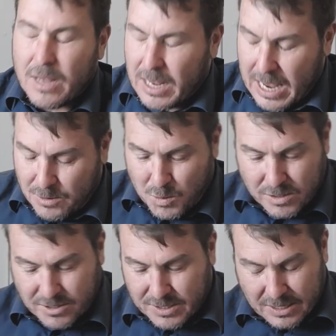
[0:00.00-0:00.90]

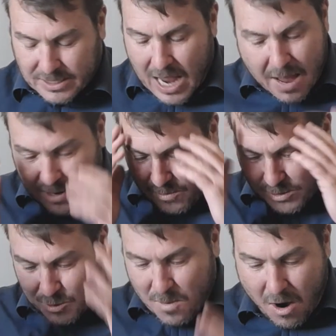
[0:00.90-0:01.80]
the timing was
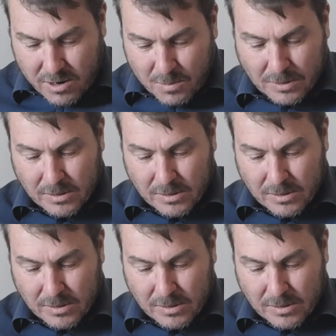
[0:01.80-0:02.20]
remarkable.